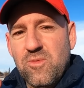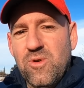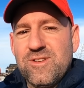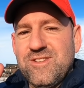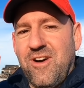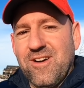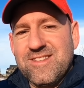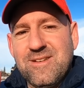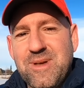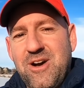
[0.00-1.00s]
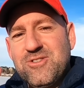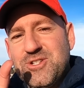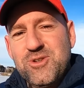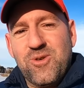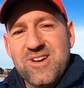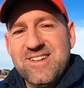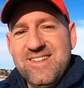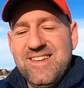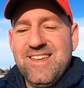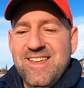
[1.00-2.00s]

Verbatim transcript: words are somehow shortened